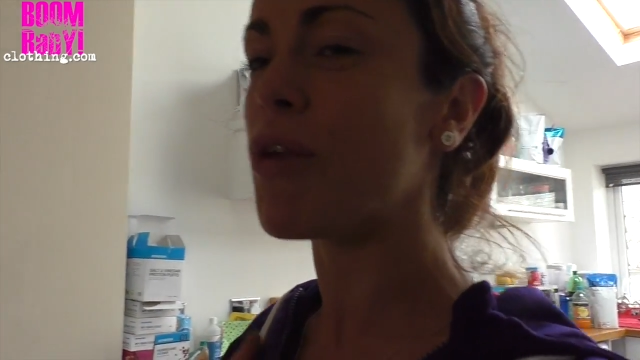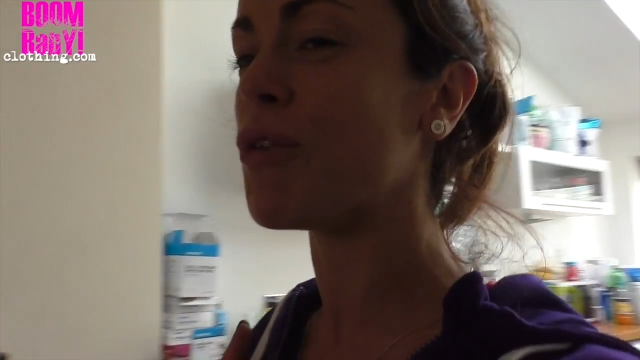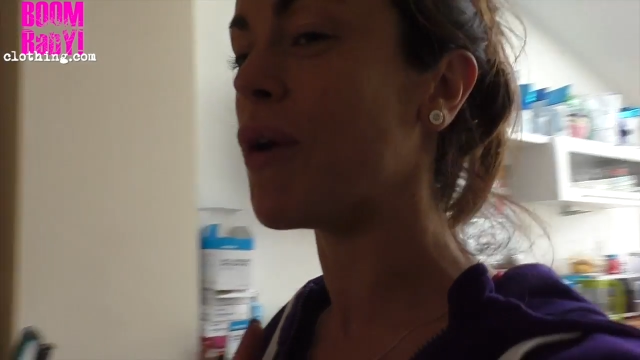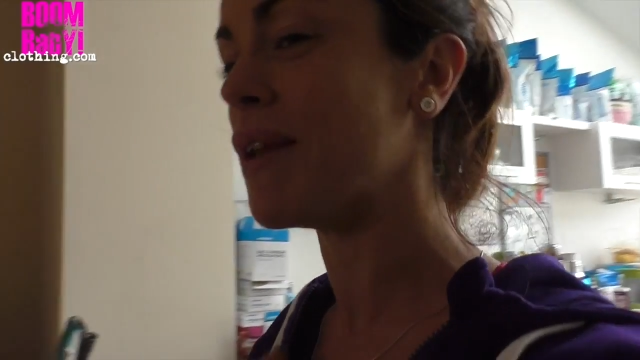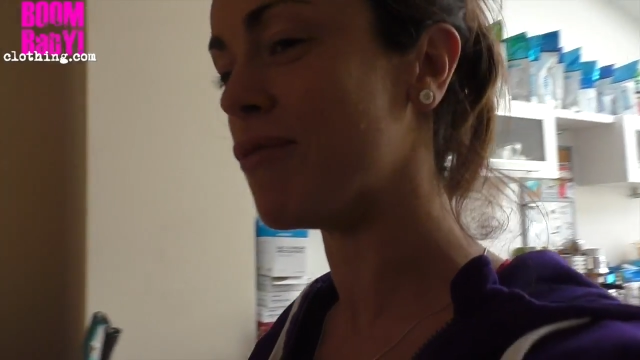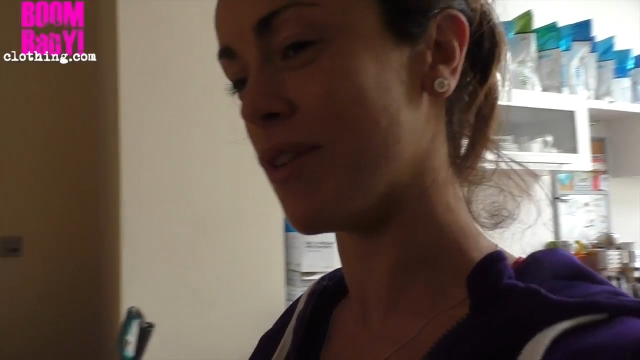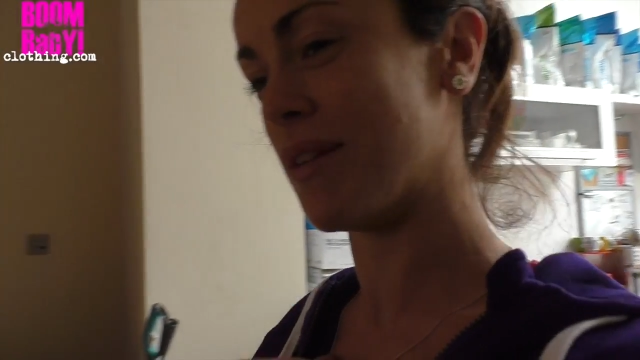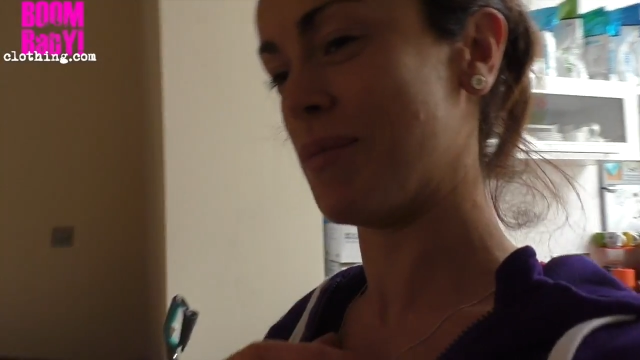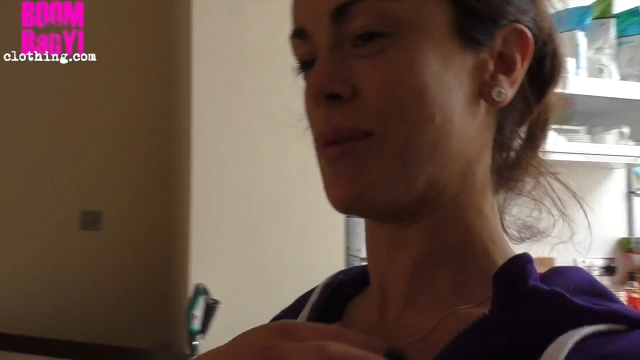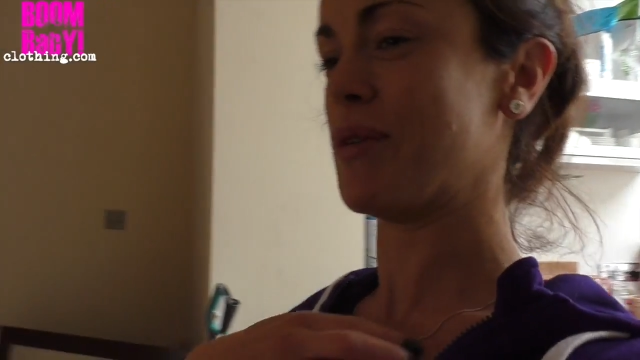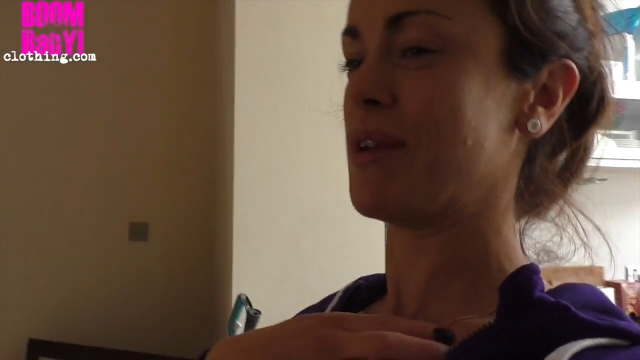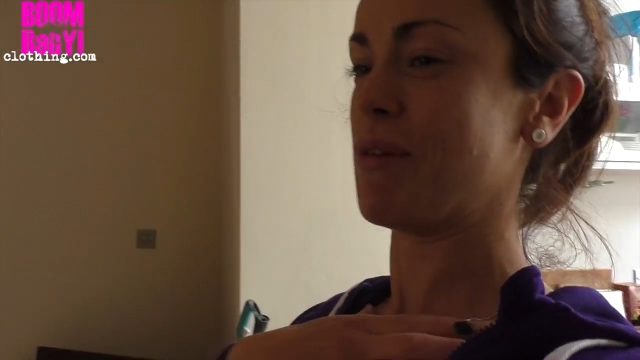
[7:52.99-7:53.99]
grateful,
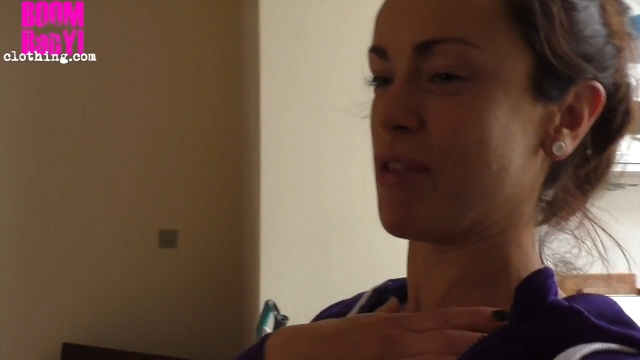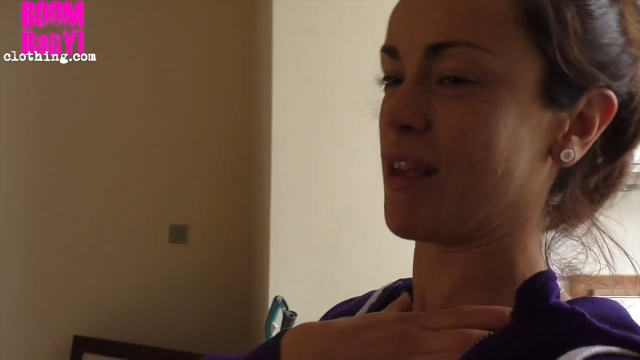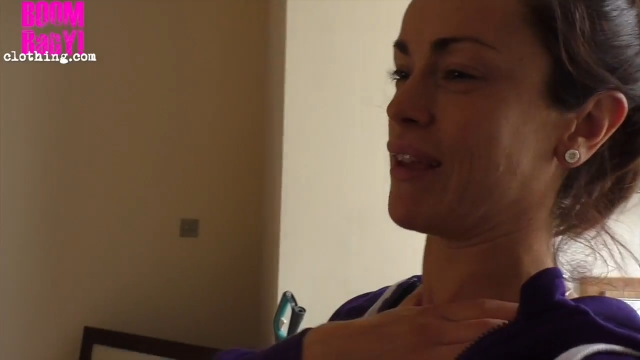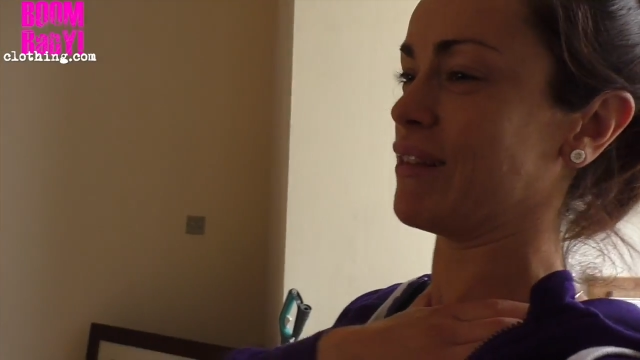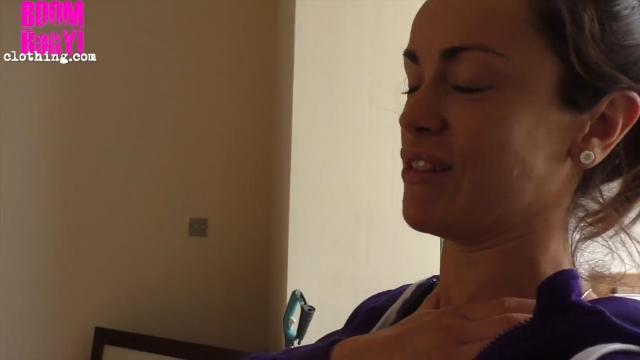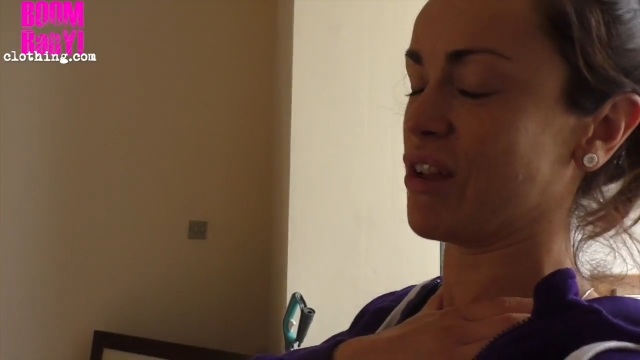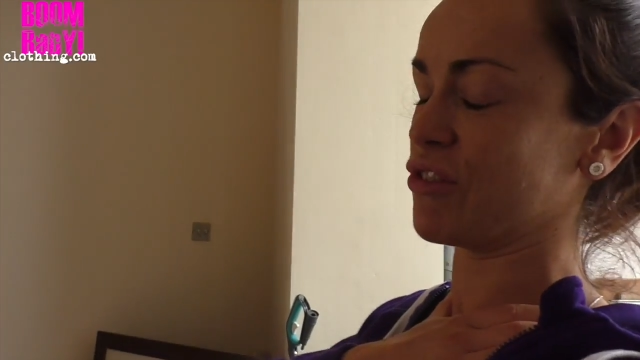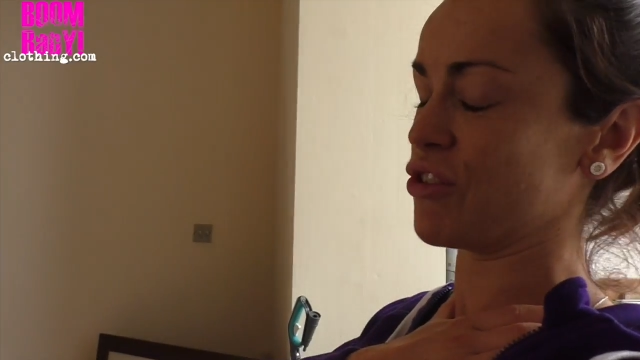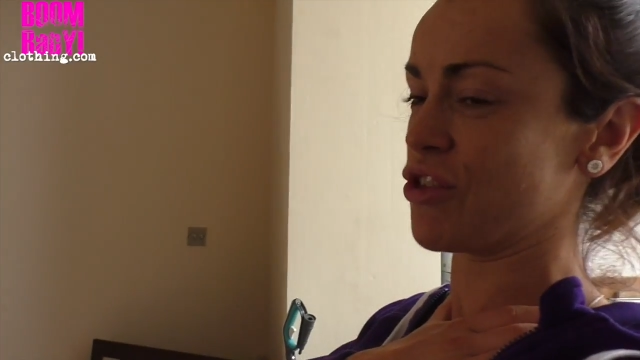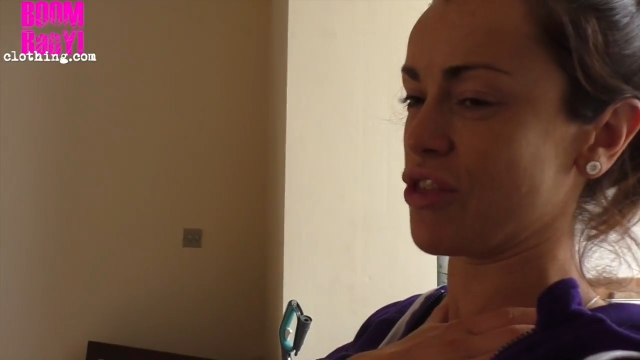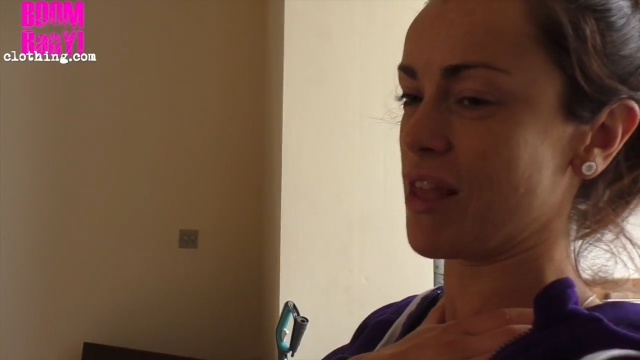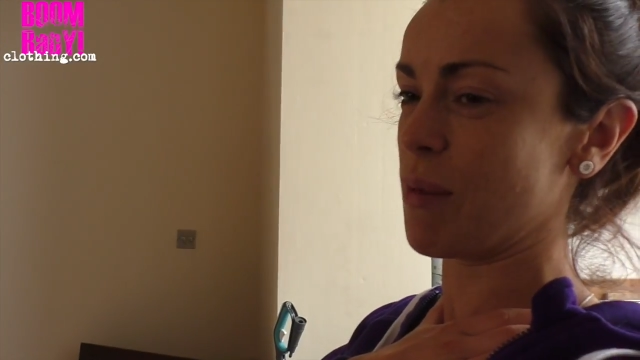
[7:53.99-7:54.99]
but he was like, I'm not
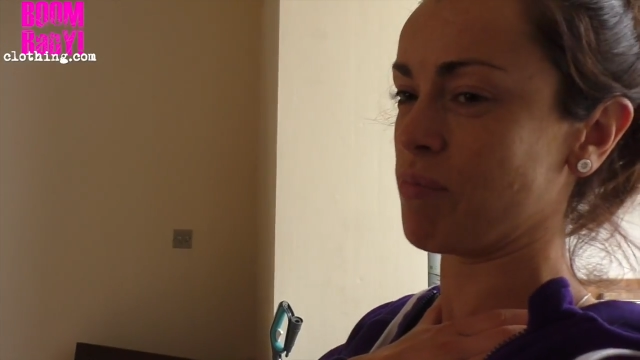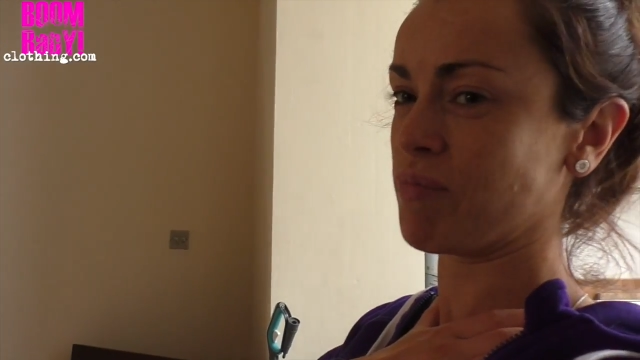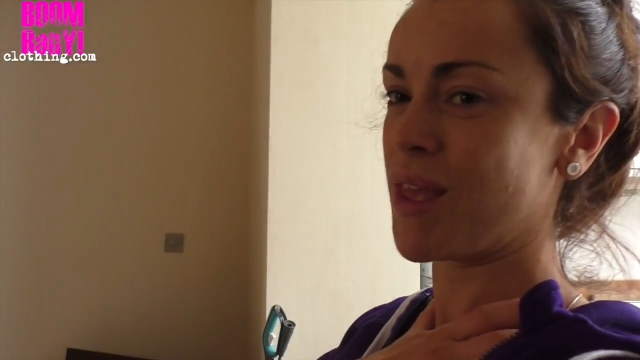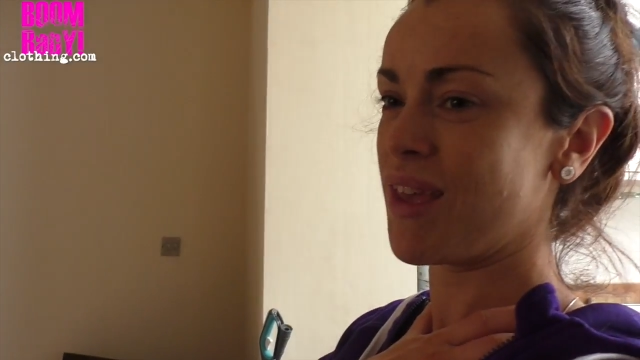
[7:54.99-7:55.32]
touching them.